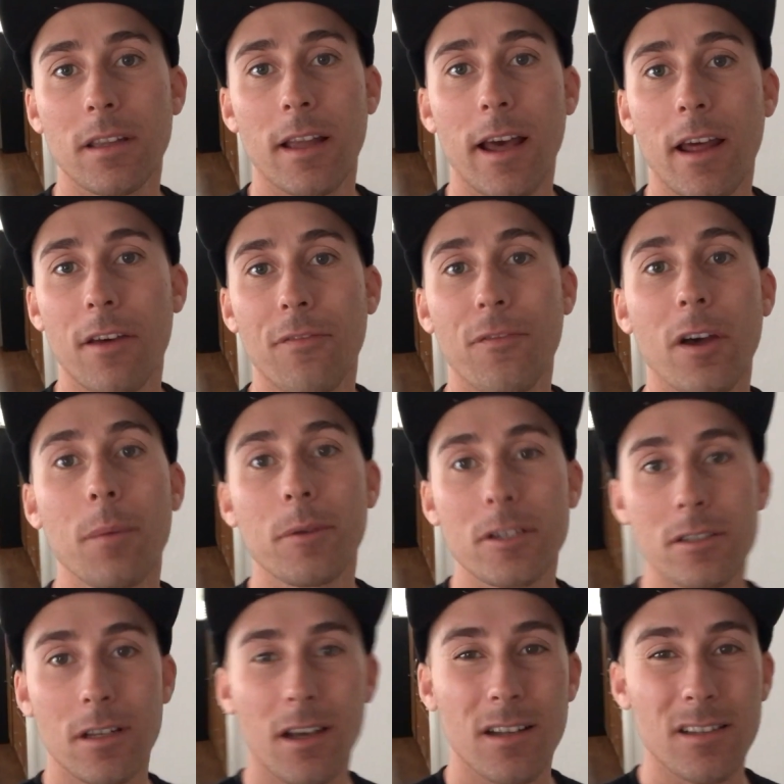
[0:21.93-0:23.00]
that a filmer's
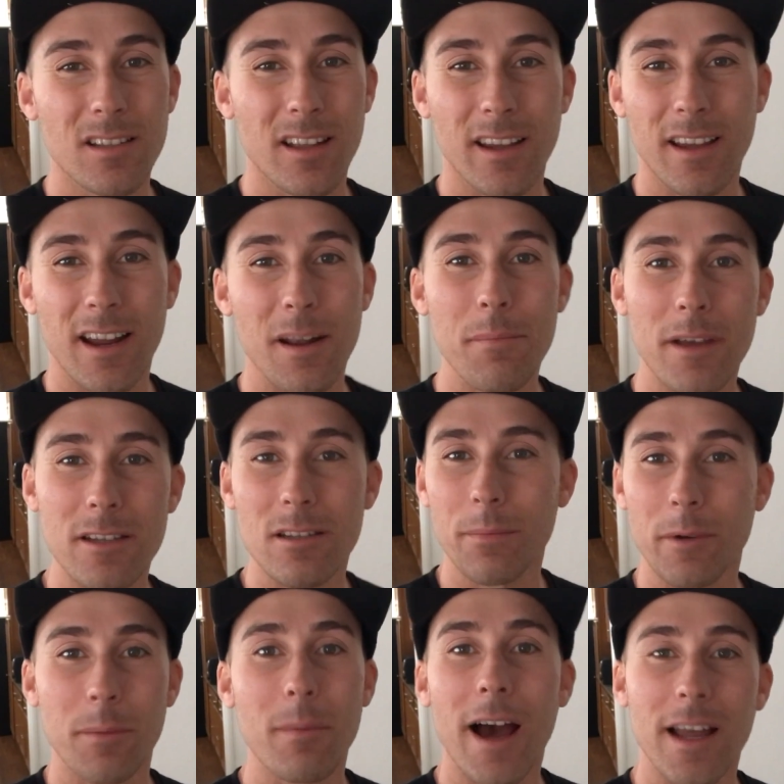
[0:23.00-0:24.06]
done to like kind of mess up
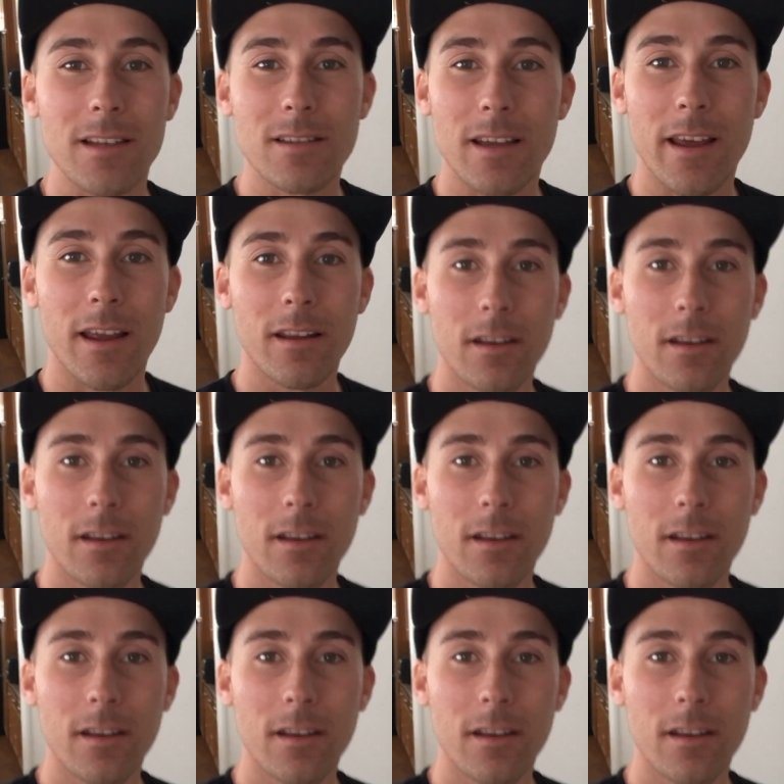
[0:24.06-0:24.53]
your mindset.